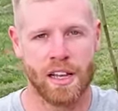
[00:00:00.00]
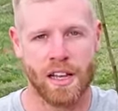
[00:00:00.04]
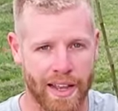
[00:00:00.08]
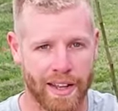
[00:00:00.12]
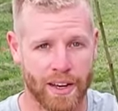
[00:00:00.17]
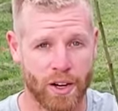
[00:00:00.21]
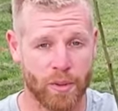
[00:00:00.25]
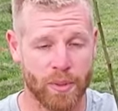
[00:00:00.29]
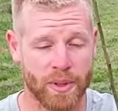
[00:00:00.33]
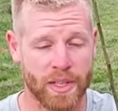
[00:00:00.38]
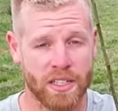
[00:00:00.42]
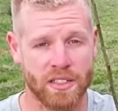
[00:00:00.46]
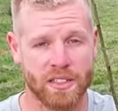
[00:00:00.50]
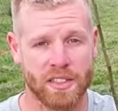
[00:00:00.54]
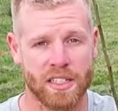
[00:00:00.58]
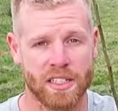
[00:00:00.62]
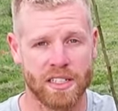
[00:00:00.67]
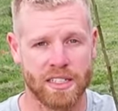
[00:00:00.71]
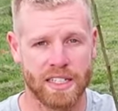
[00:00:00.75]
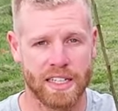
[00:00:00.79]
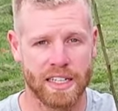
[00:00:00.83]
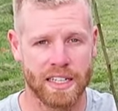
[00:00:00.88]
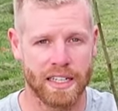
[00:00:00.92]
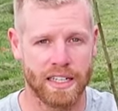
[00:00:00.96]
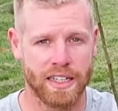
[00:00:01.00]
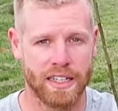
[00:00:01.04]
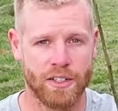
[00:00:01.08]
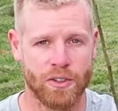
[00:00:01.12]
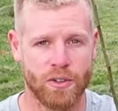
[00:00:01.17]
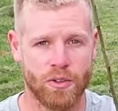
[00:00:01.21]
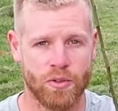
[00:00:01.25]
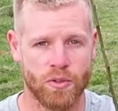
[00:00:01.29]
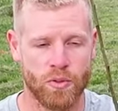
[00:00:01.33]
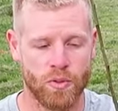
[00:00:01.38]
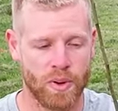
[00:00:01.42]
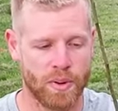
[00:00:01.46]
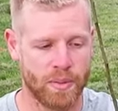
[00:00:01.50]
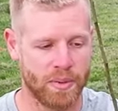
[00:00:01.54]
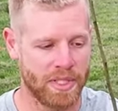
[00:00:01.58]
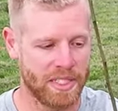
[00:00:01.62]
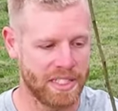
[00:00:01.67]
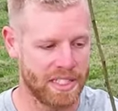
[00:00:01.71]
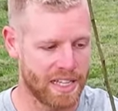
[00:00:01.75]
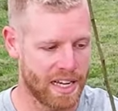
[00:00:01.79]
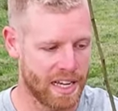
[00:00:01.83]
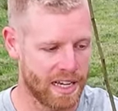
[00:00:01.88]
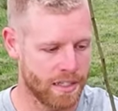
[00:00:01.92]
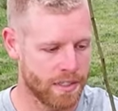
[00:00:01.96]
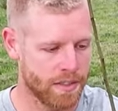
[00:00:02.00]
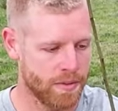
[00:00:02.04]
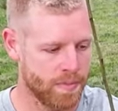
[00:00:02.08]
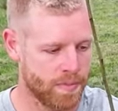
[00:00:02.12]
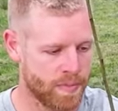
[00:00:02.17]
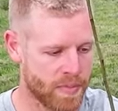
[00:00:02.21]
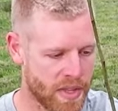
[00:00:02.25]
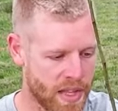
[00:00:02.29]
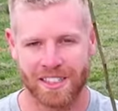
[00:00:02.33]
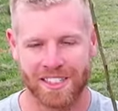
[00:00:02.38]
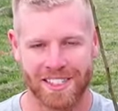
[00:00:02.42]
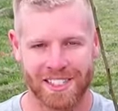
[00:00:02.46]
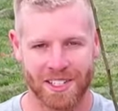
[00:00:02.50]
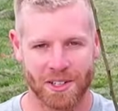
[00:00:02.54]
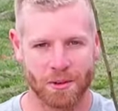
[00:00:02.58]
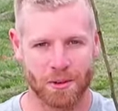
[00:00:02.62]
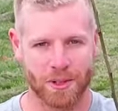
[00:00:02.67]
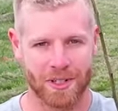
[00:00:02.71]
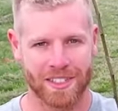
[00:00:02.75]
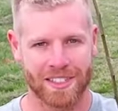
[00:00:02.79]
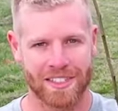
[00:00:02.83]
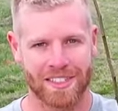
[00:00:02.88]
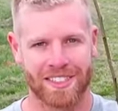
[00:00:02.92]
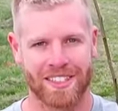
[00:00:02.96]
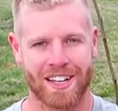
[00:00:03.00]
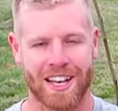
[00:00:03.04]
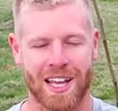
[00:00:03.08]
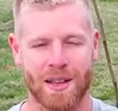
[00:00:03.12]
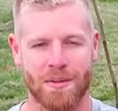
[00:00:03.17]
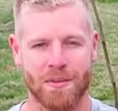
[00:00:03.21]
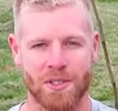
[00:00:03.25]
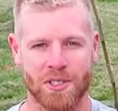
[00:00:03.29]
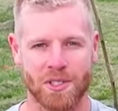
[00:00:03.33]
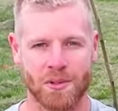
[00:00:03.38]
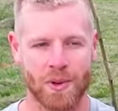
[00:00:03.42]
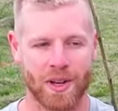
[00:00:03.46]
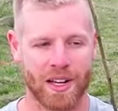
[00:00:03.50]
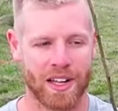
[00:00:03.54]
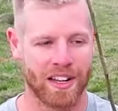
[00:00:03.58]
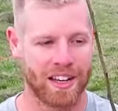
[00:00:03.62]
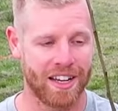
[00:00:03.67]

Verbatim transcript: And I'll be using a technique called whip and tongue just a quick disclaimer as well,